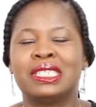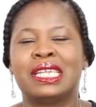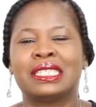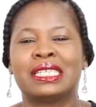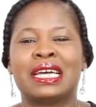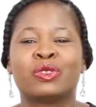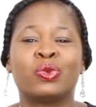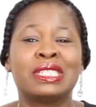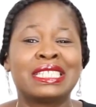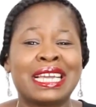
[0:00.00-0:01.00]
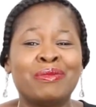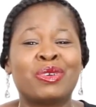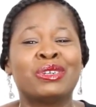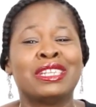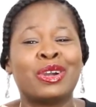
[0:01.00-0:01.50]
that at one time
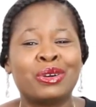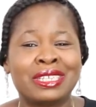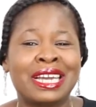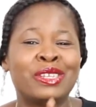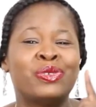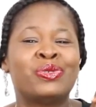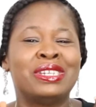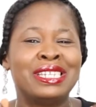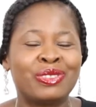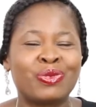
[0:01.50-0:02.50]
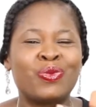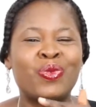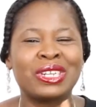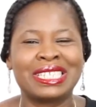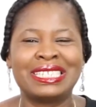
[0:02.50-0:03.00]
or the other you will need to
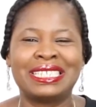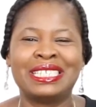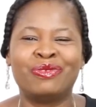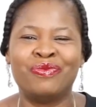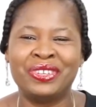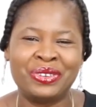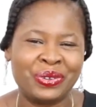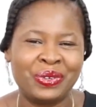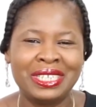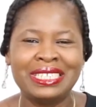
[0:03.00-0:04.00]
watch this video.